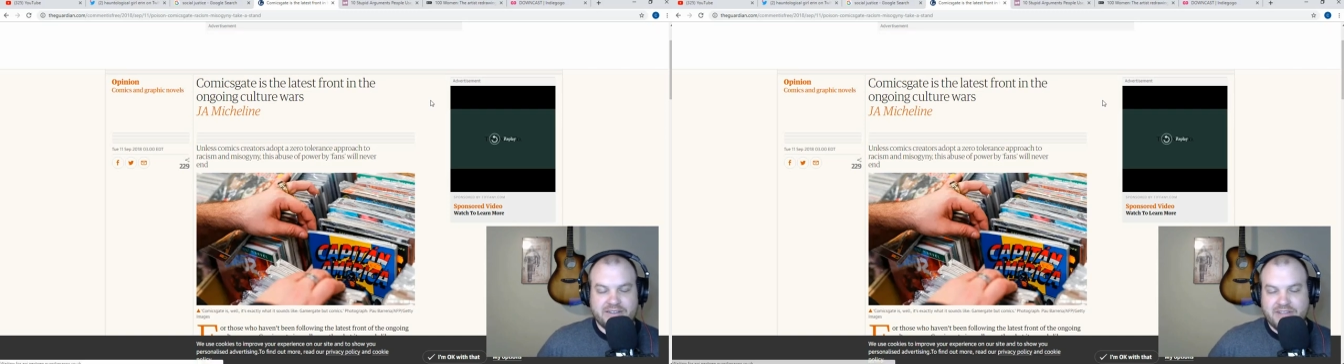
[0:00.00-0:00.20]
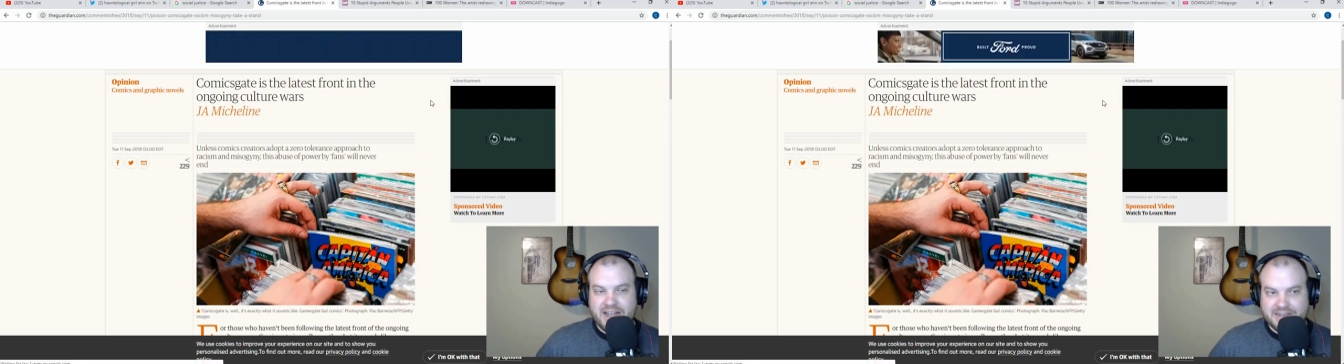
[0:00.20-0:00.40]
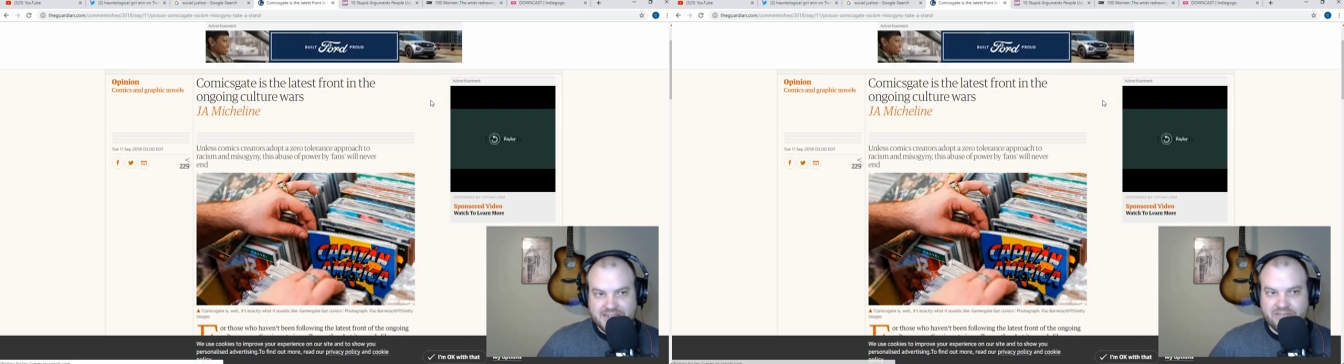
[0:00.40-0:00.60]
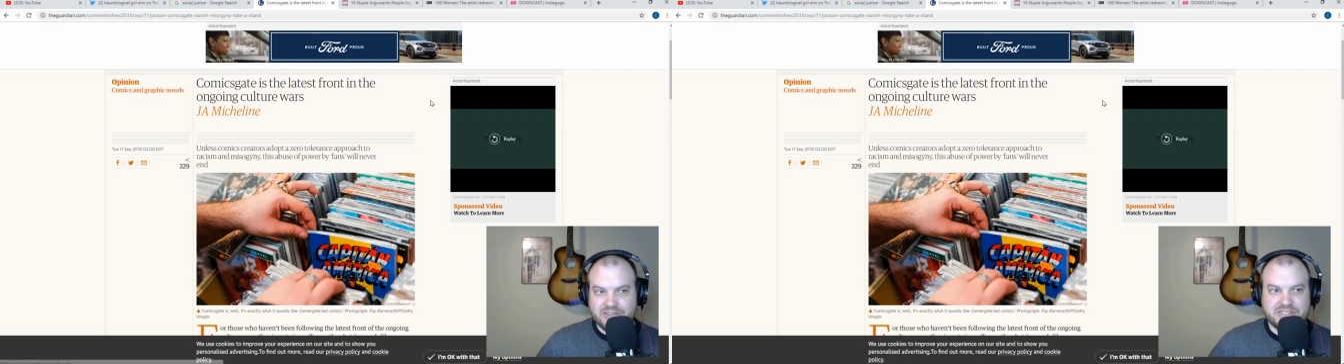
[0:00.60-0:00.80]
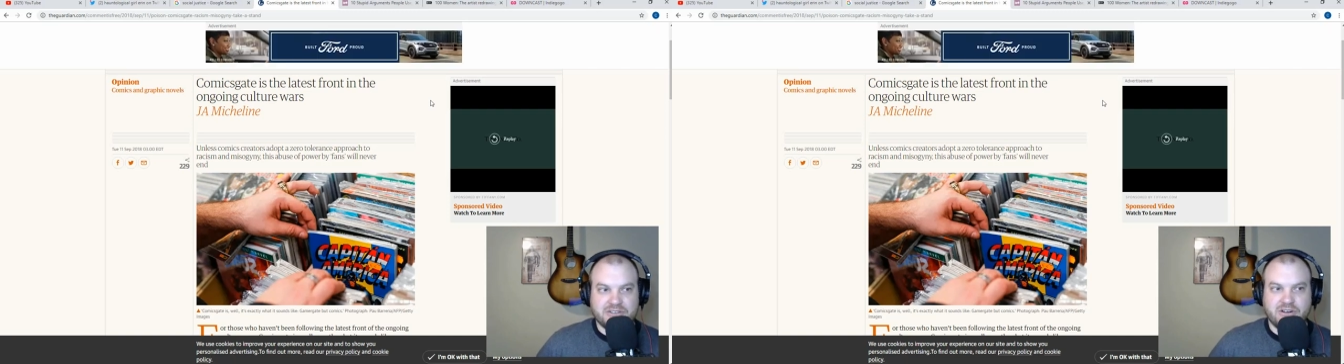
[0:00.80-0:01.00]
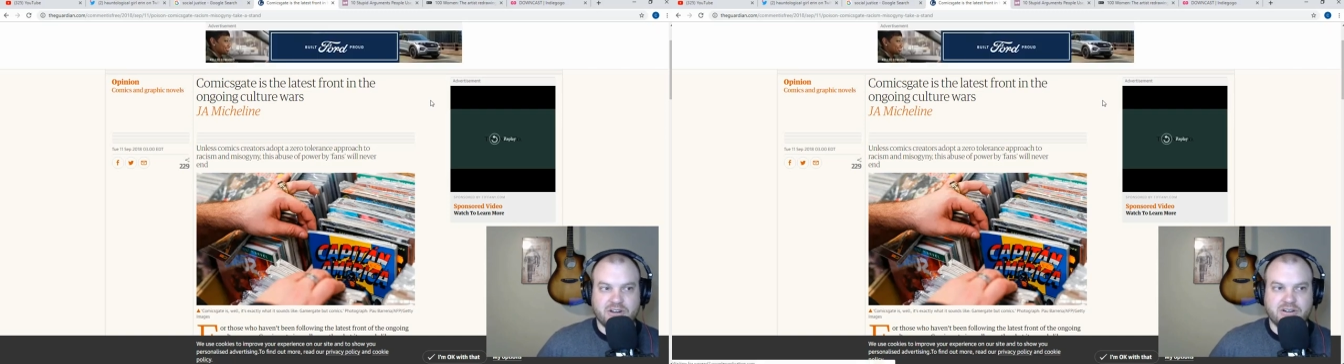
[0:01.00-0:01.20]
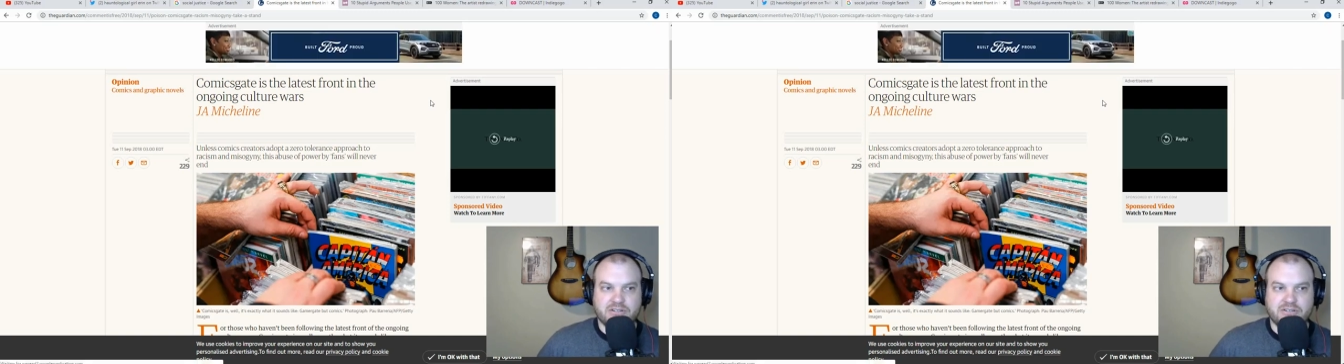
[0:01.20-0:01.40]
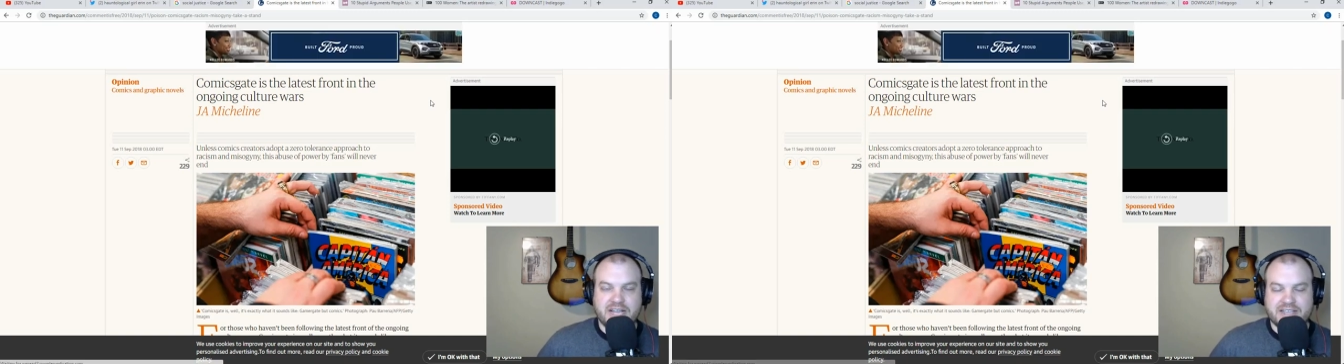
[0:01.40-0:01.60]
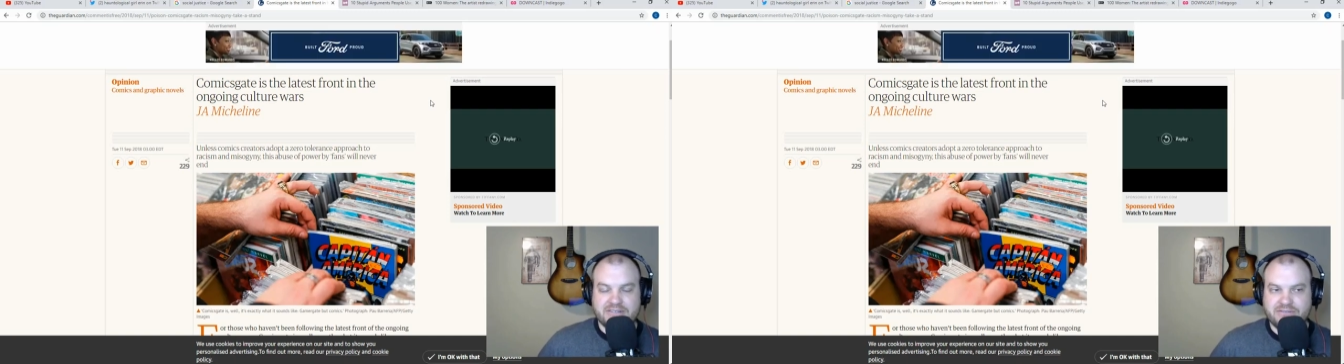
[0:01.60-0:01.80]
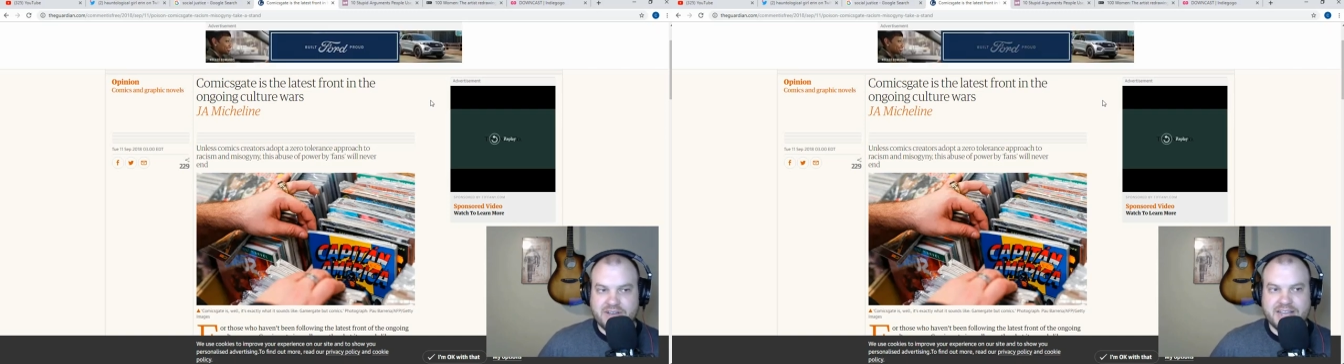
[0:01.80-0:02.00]
In fact, every single article I
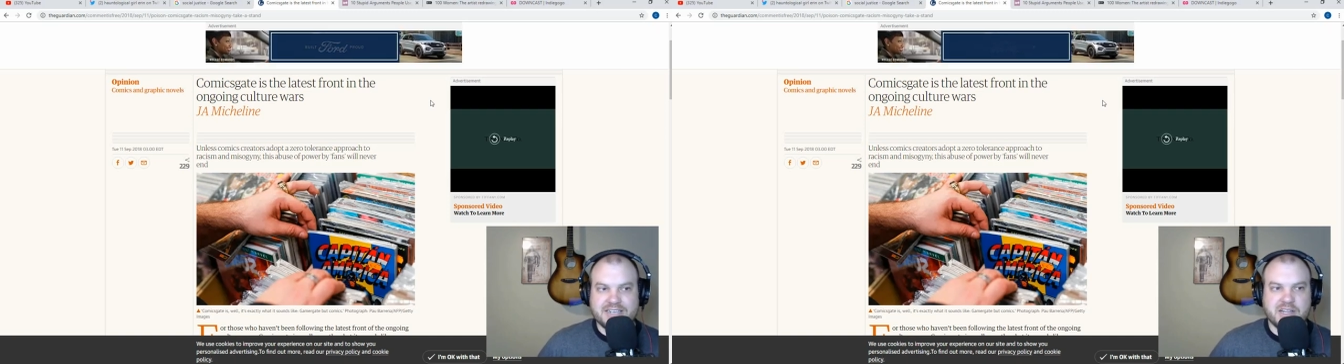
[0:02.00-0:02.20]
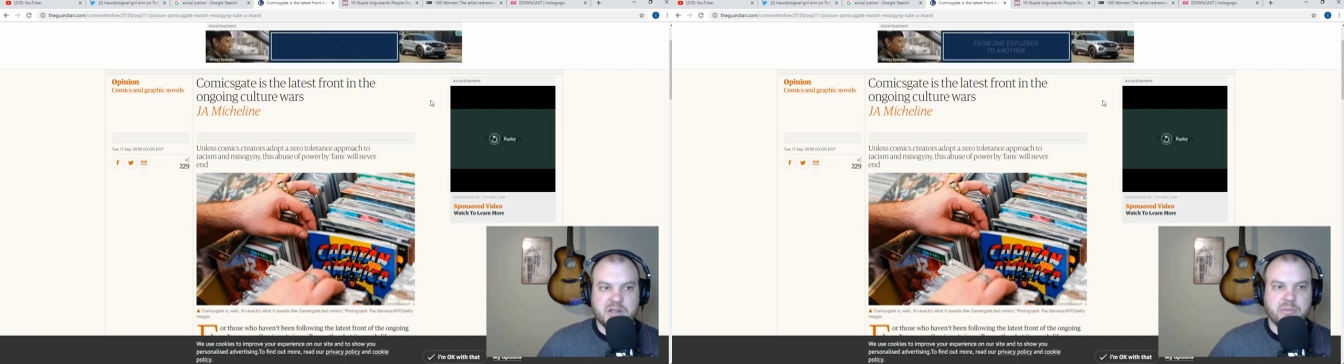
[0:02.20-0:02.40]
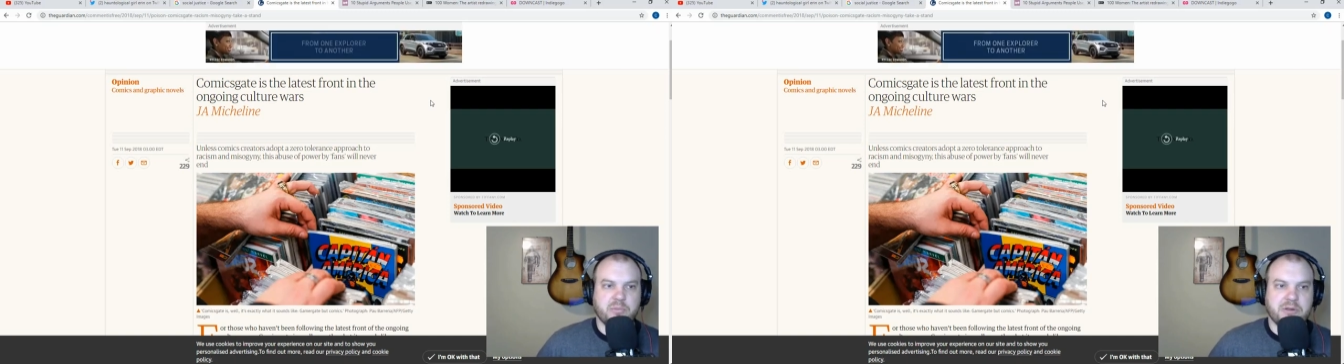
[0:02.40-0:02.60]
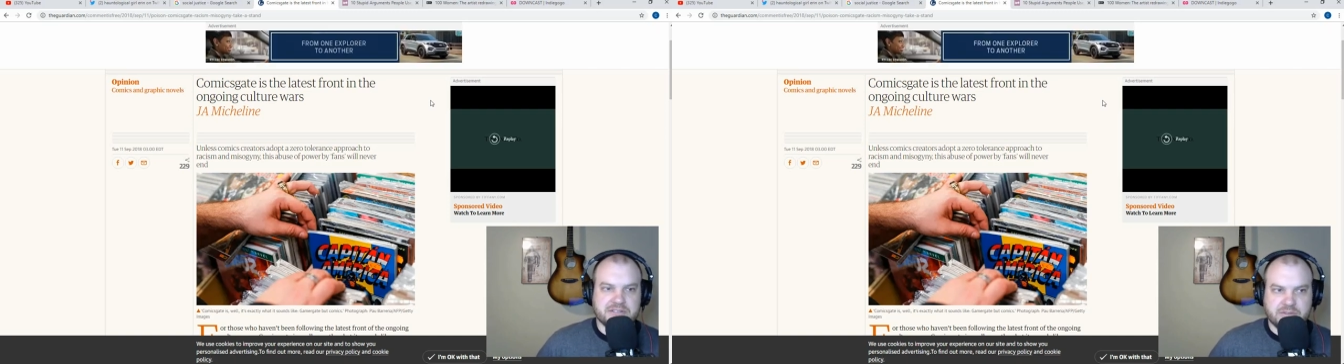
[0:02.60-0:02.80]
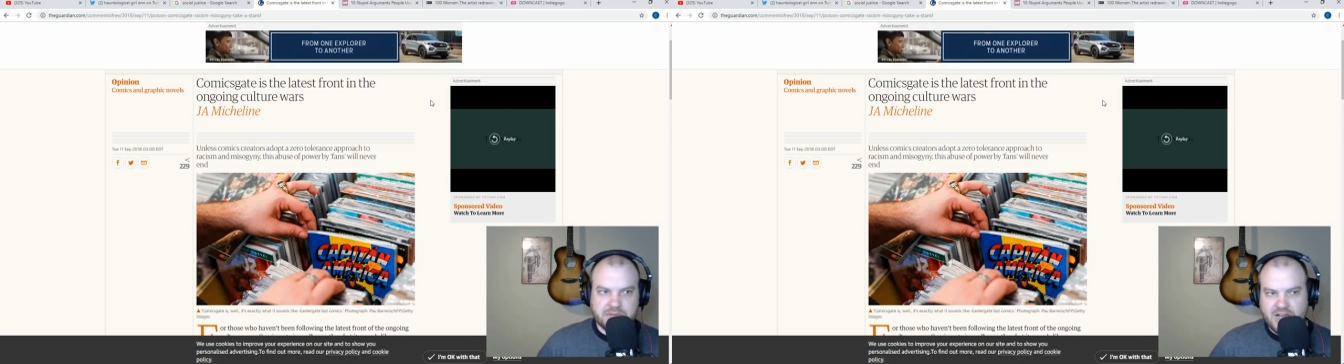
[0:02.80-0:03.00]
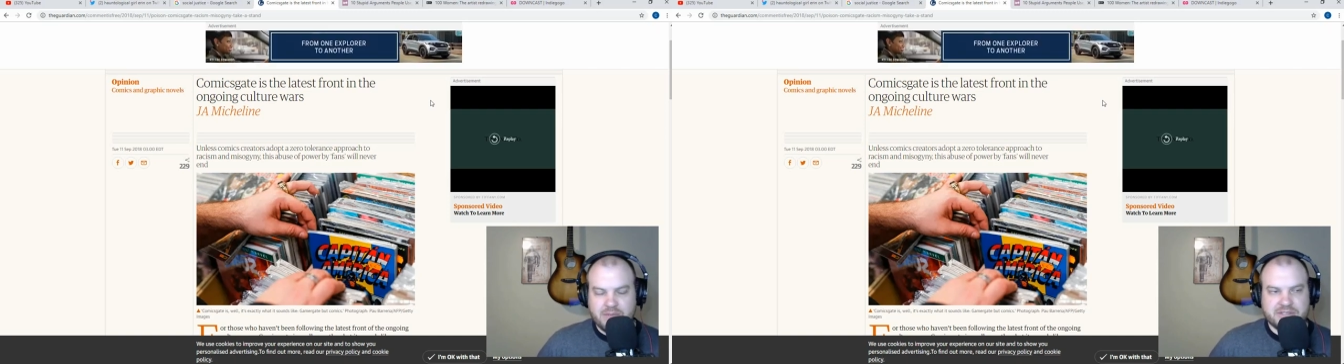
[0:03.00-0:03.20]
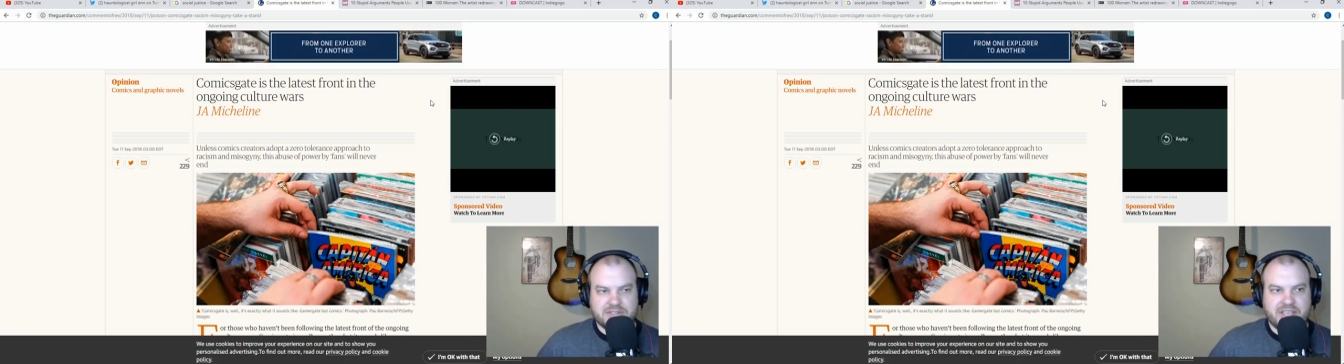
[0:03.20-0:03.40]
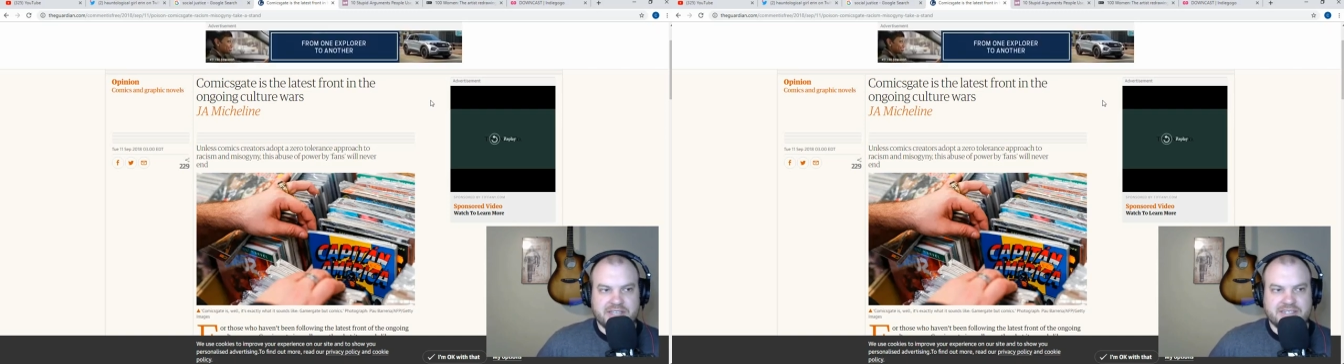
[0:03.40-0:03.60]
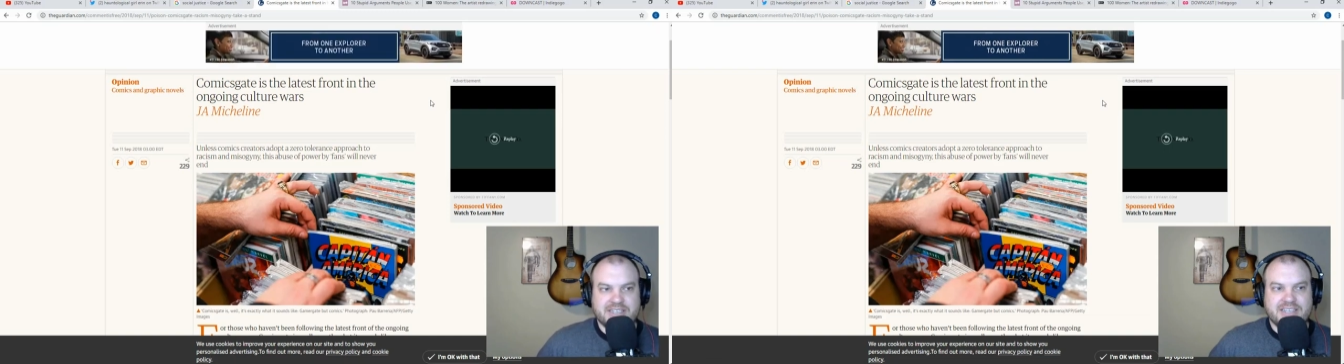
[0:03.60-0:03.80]
can find brings up Comicsgate.